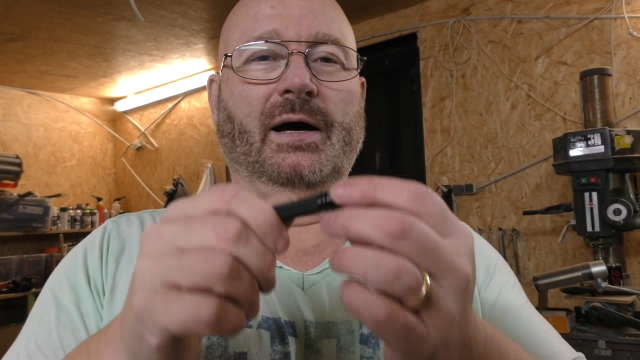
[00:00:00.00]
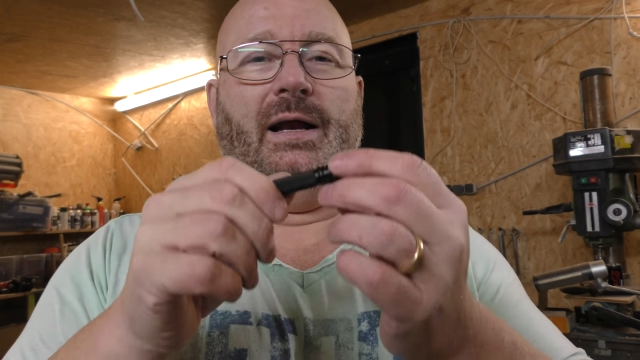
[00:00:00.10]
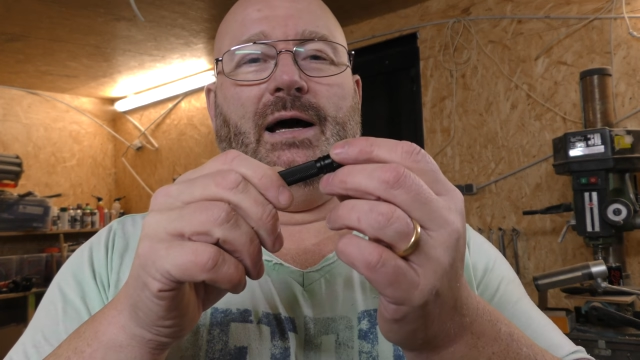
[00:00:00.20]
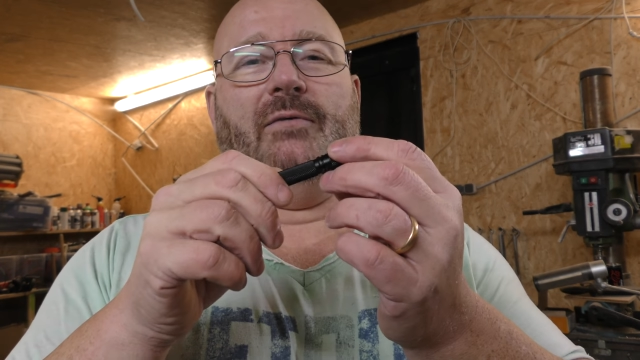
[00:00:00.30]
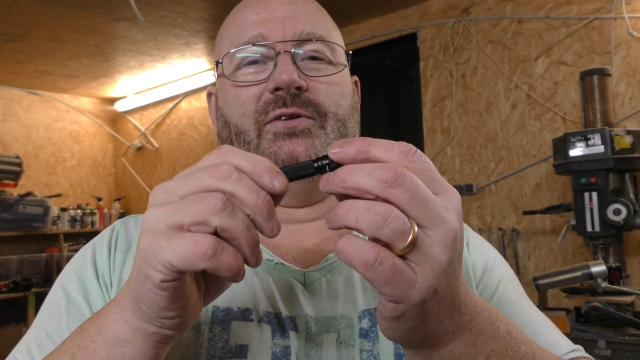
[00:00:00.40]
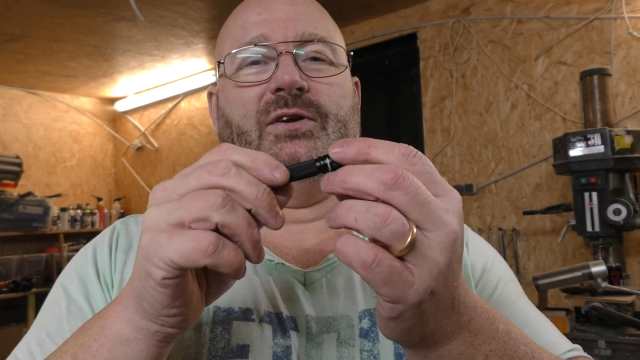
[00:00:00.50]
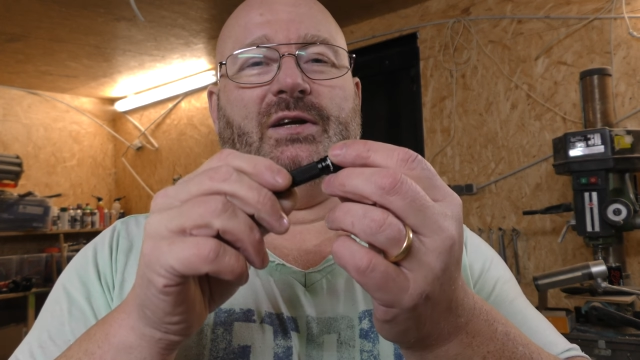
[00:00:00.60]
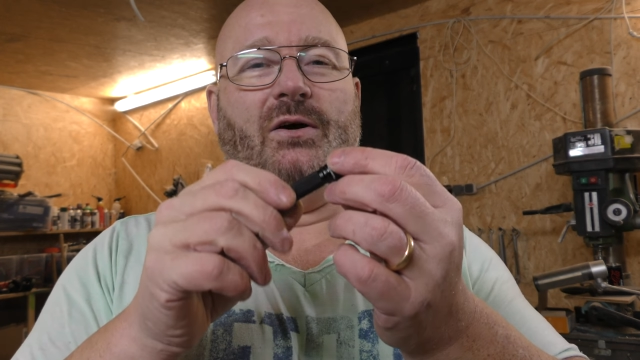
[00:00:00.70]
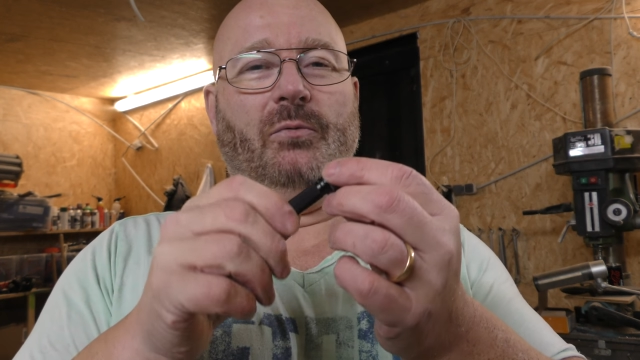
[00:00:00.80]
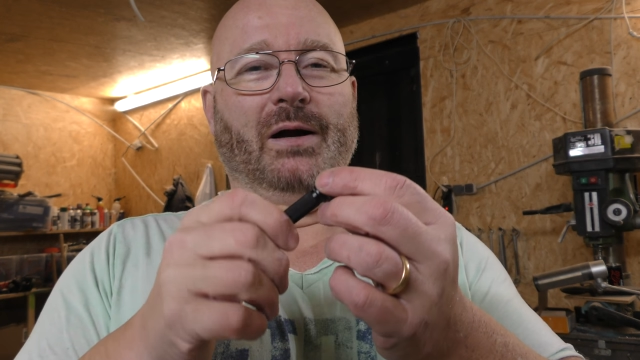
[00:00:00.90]
I love the
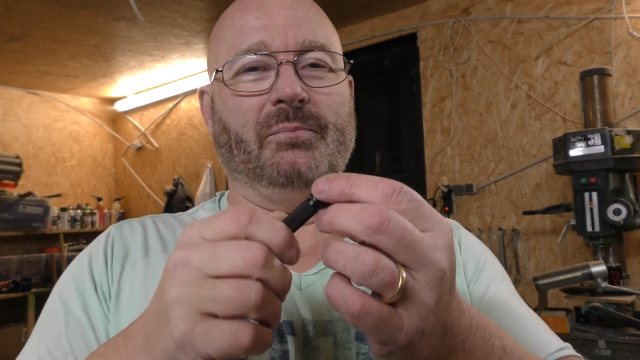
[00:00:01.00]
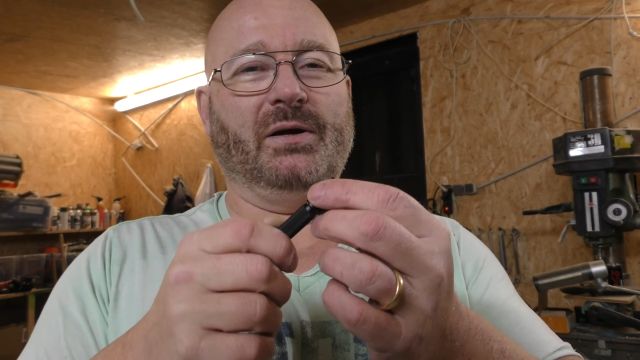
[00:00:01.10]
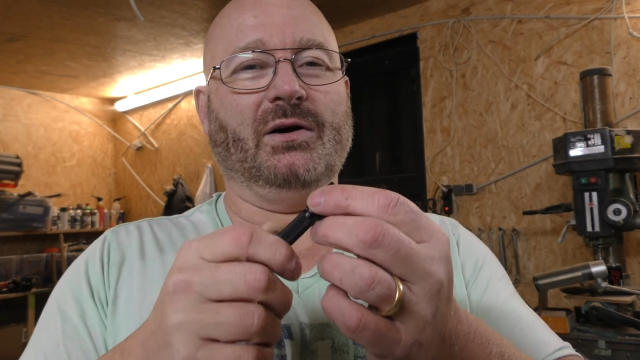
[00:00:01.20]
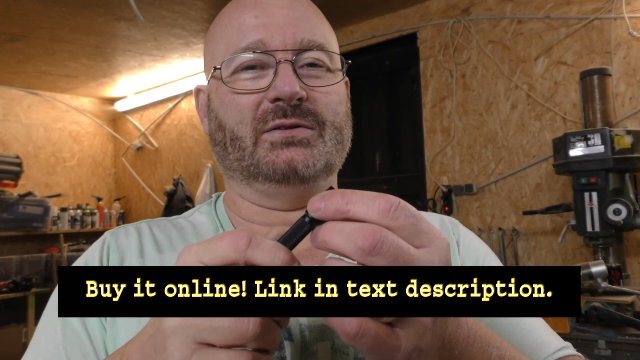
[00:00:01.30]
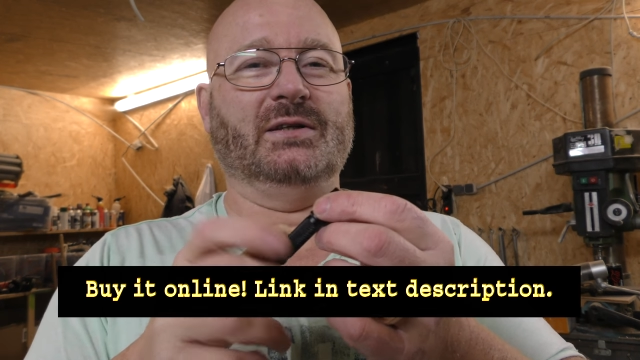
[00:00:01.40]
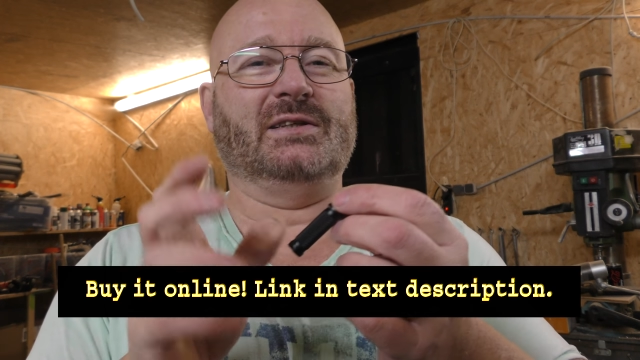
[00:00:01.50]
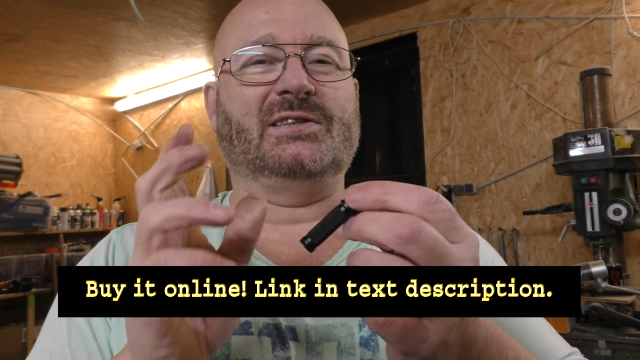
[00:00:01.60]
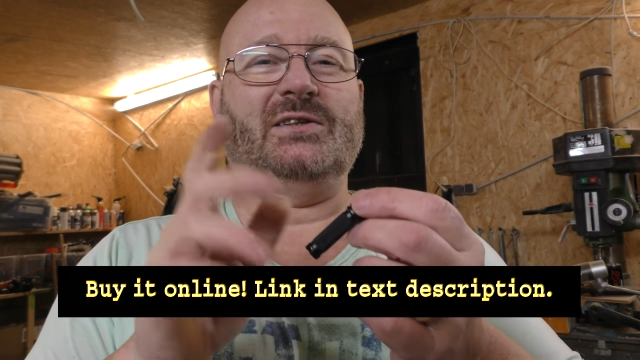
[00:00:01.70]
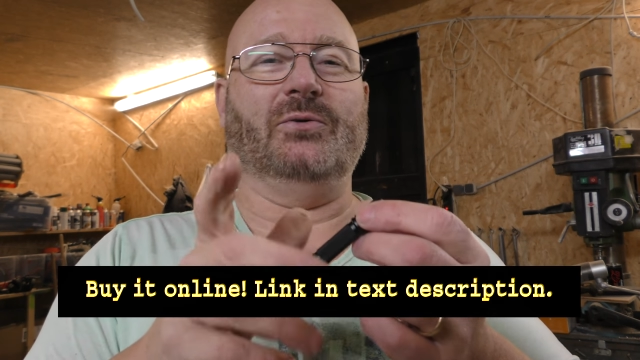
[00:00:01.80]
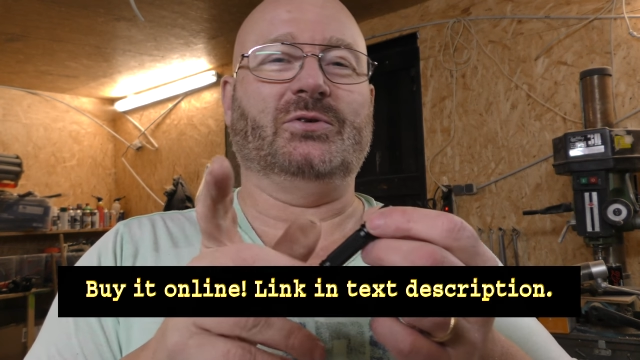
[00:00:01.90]
T01 because it's
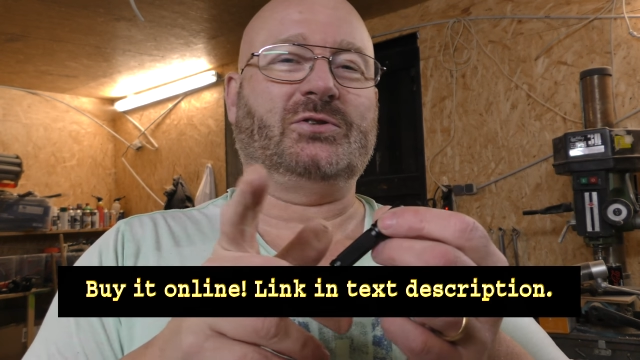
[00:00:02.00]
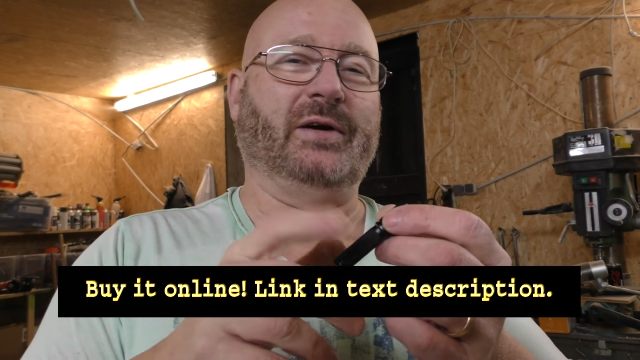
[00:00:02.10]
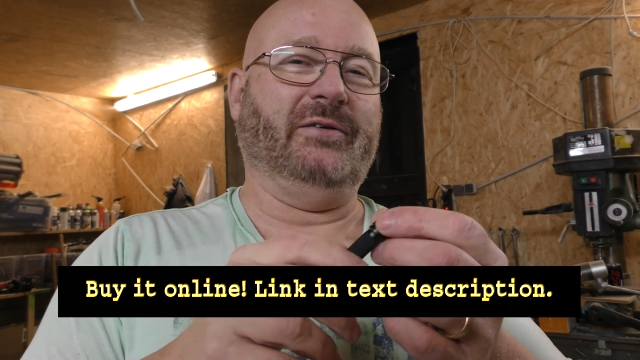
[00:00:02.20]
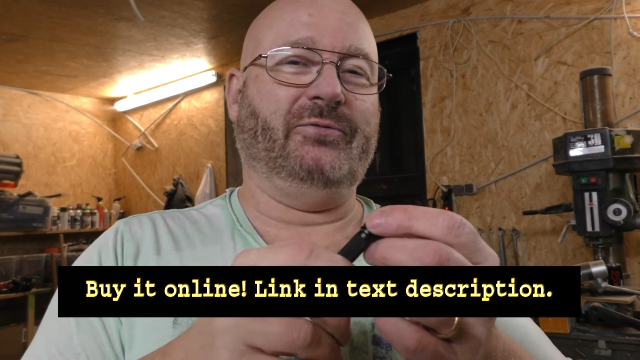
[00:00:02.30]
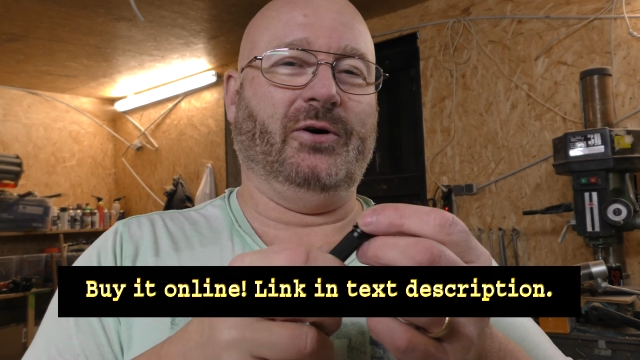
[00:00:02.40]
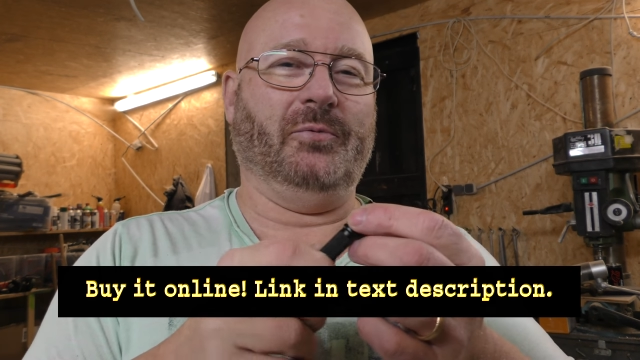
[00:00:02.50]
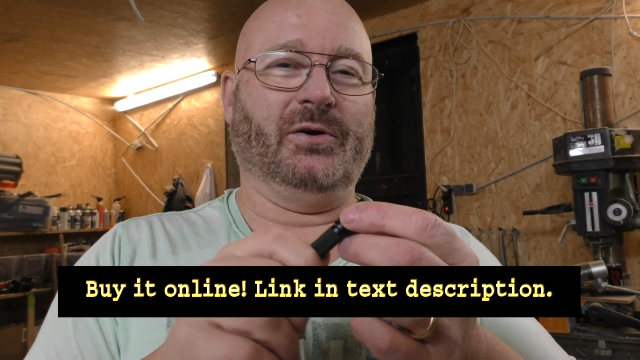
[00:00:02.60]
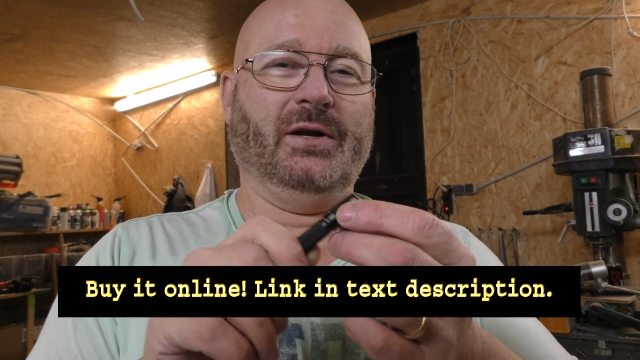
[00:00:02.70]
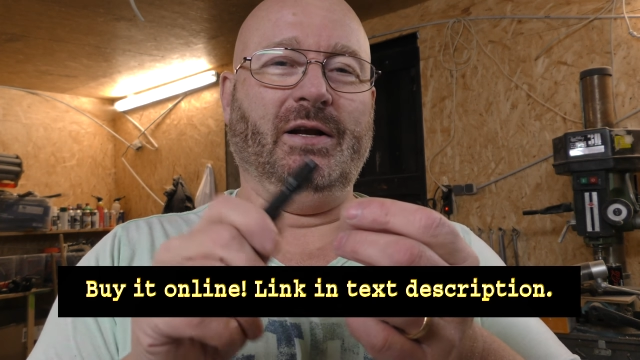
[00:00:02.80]
so straightforward.